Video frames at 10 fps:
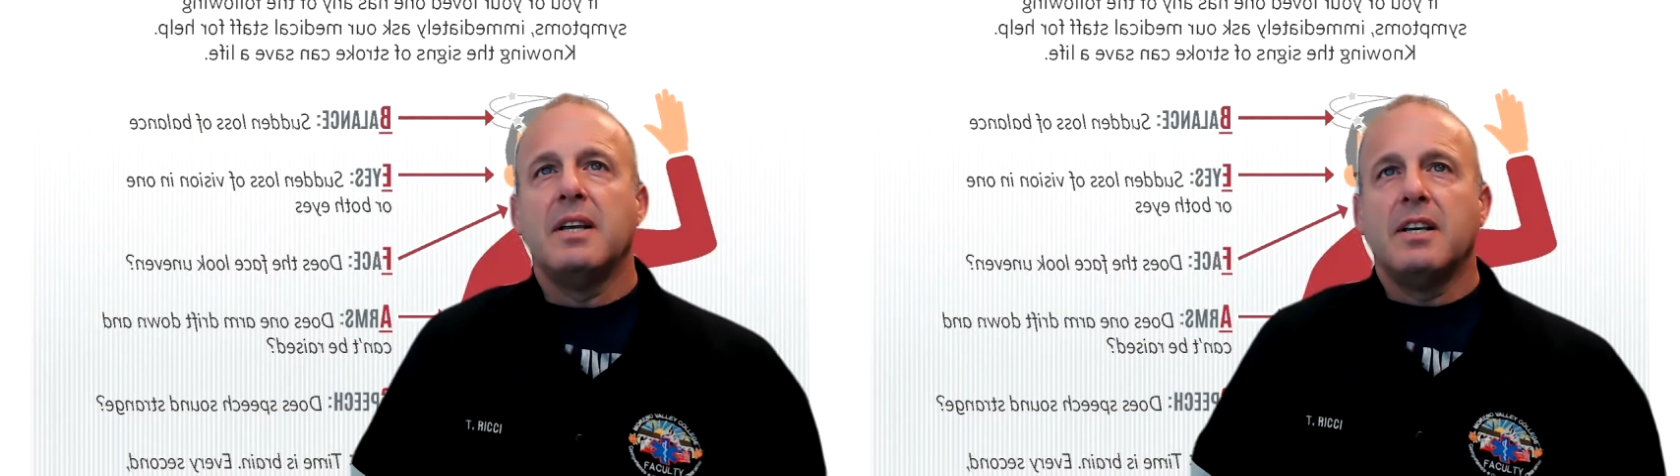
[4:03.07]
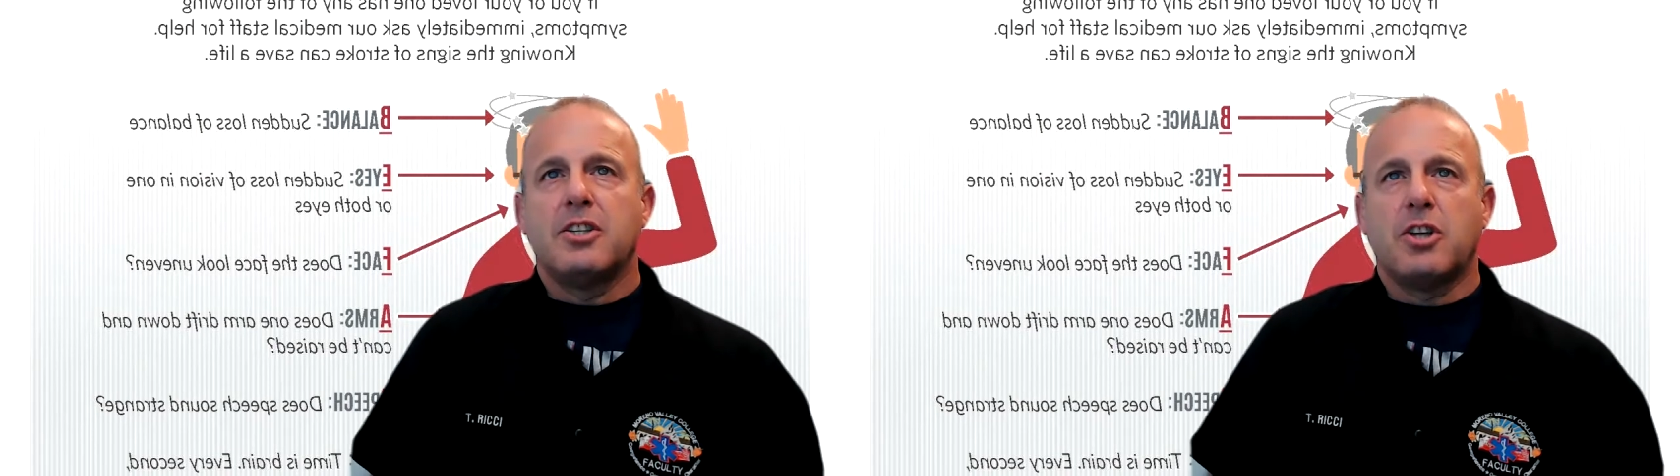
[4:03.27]

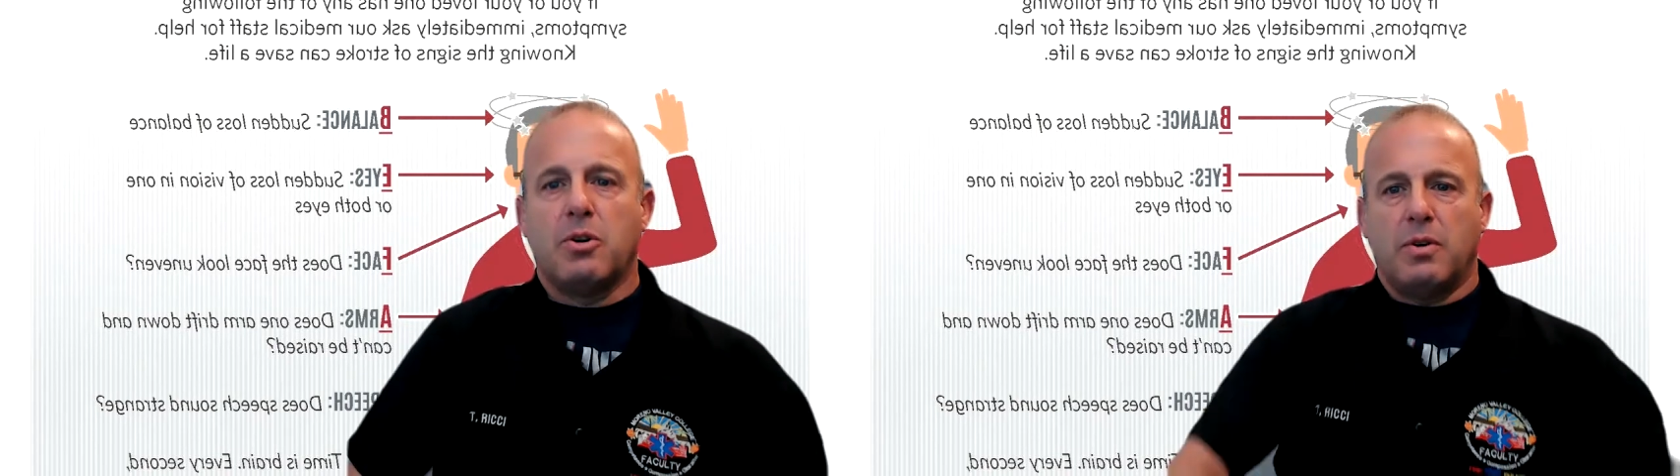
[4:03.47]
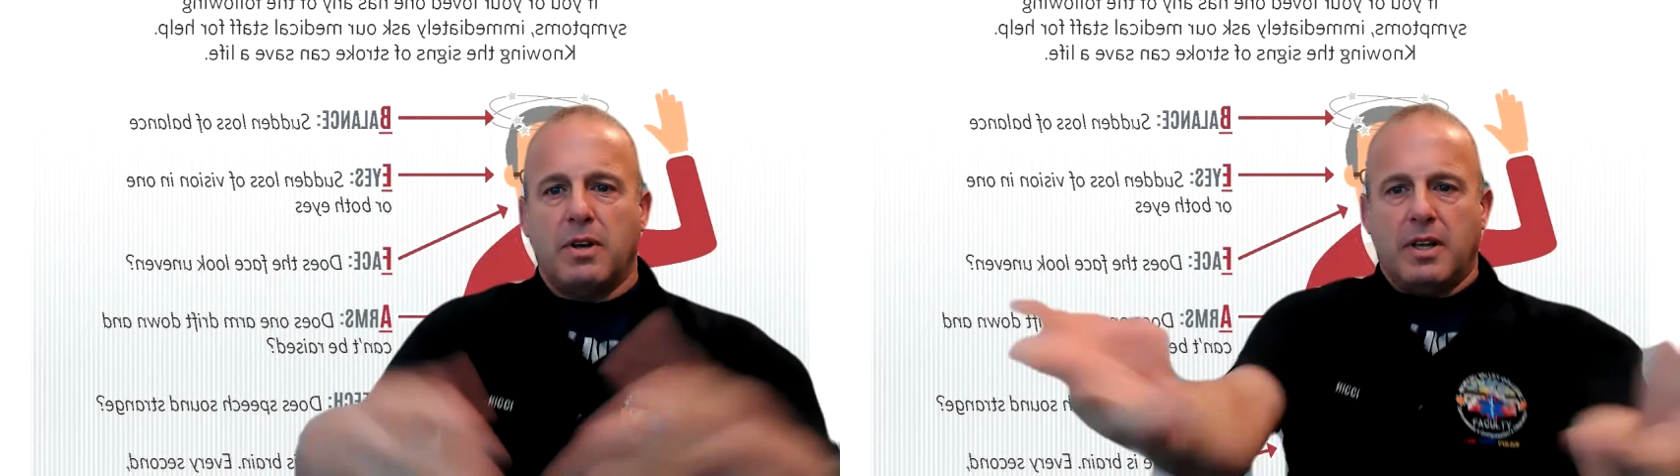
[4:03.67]

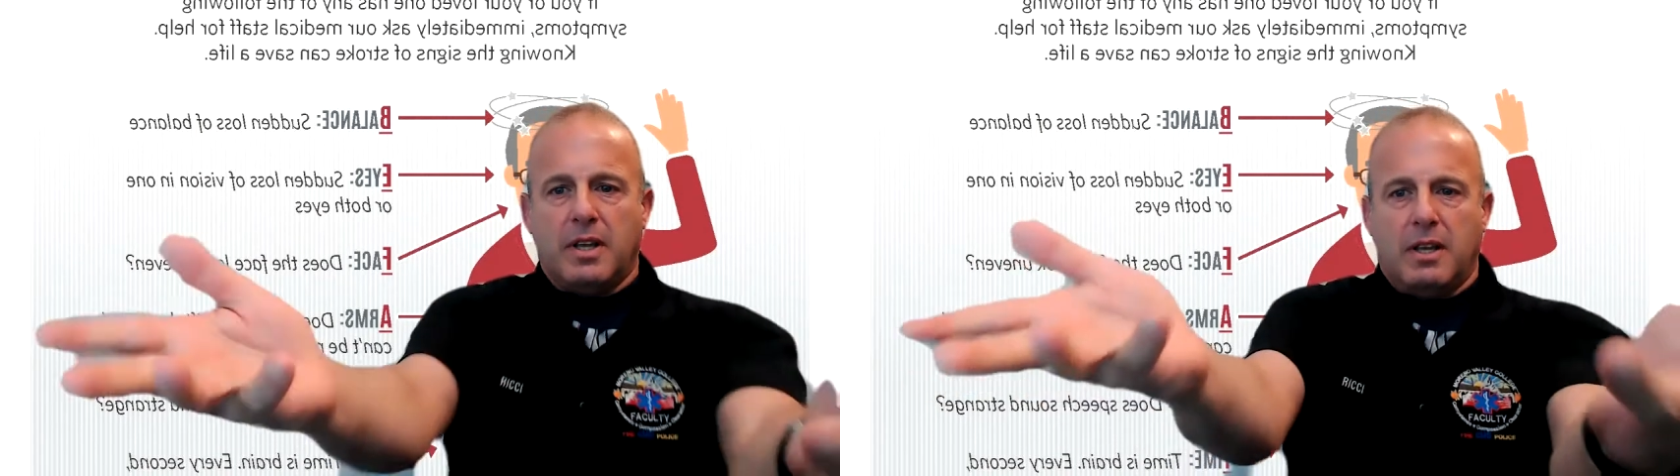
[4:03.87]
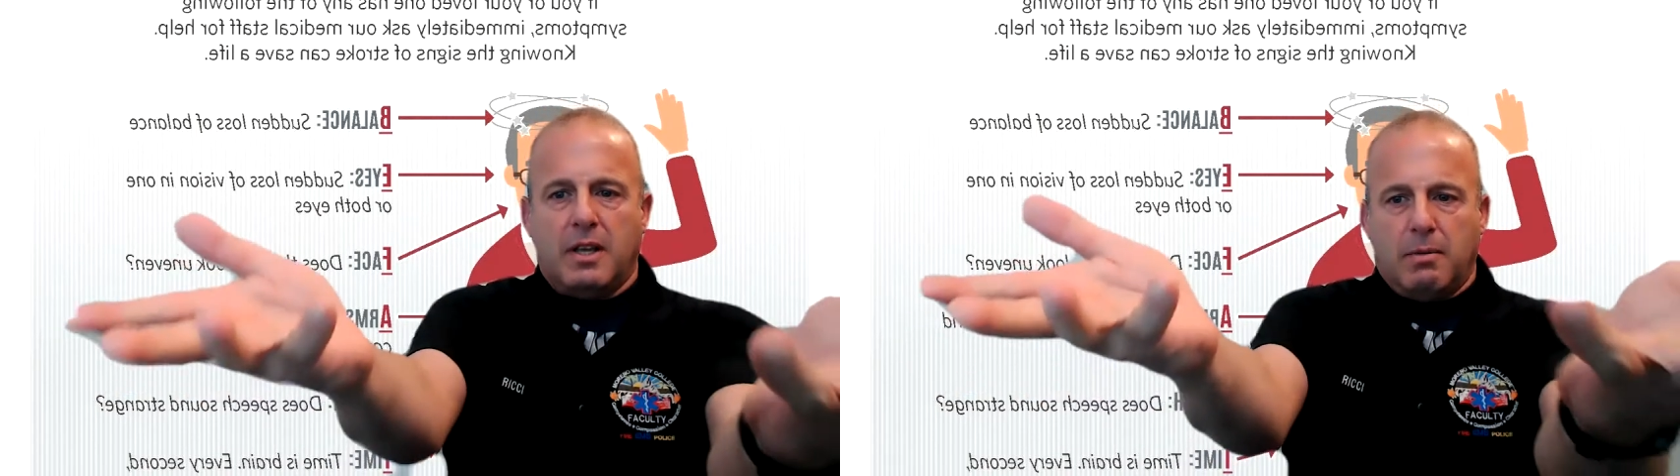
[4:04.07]
So
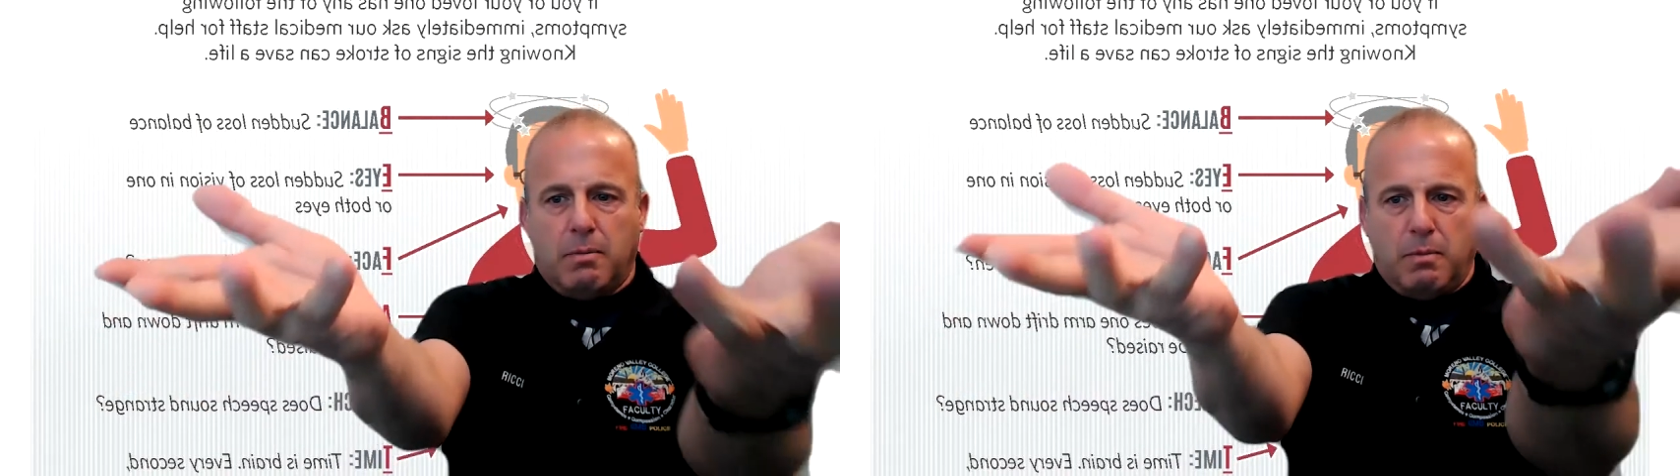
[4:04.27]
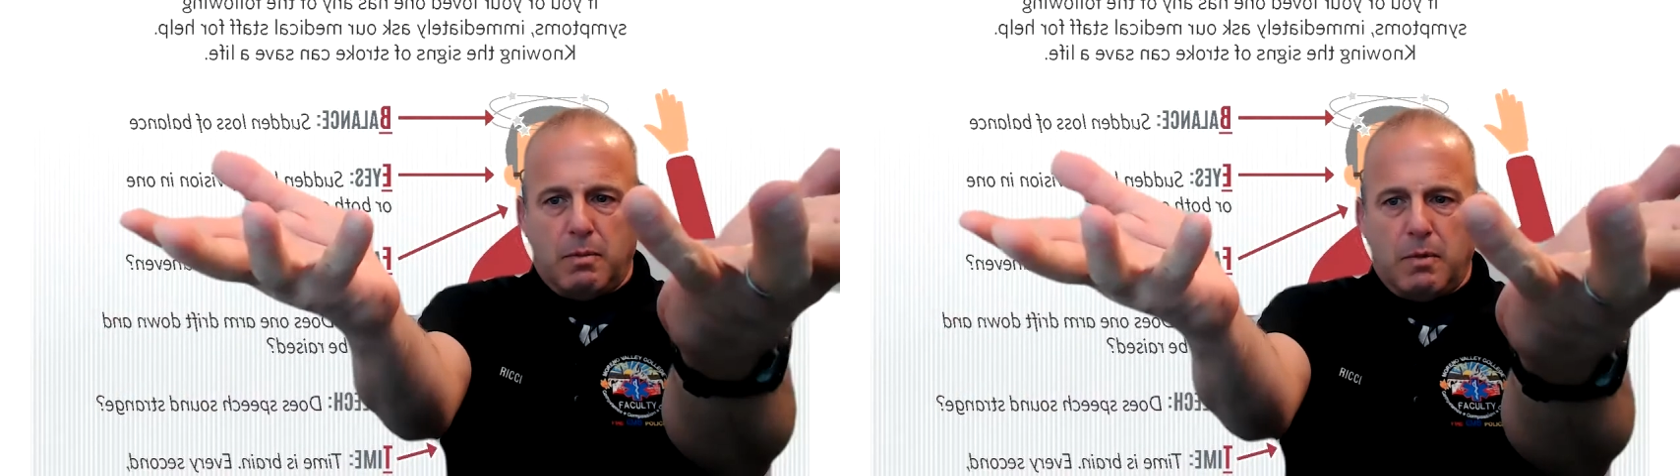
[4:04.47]

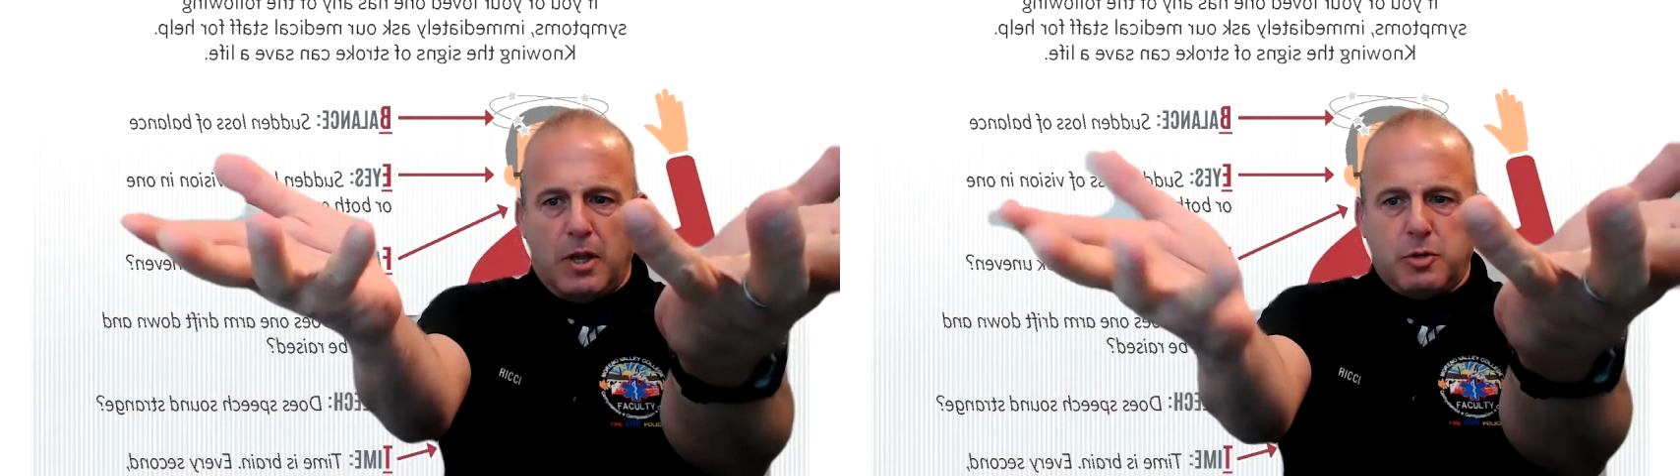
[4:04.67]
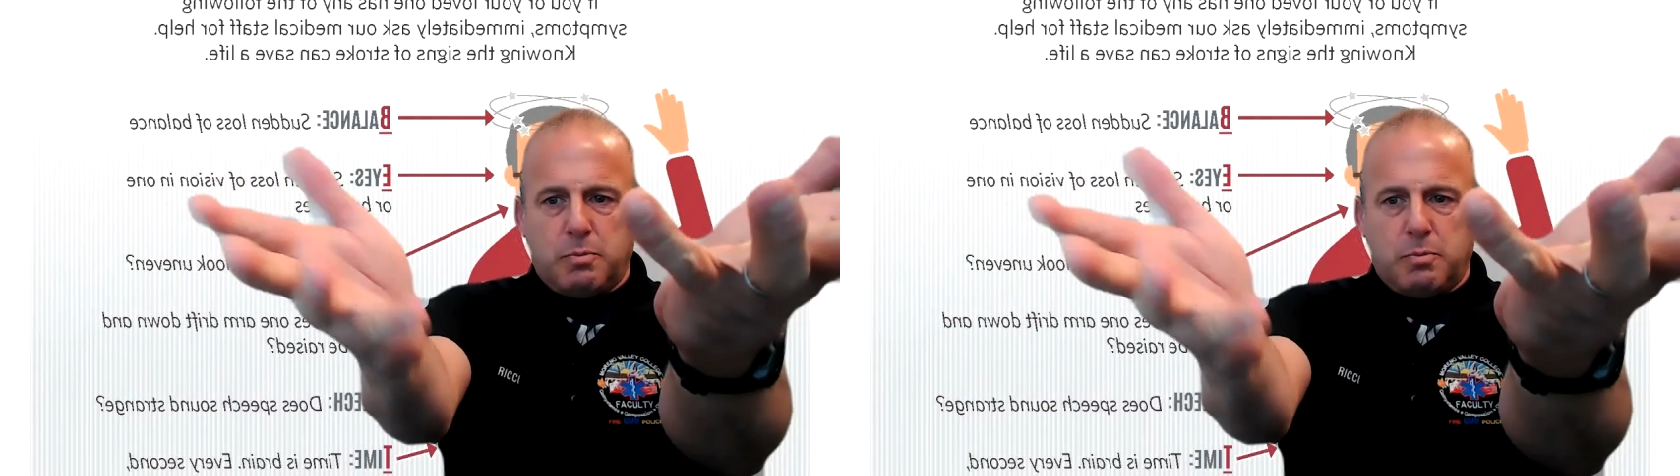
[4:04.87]
it's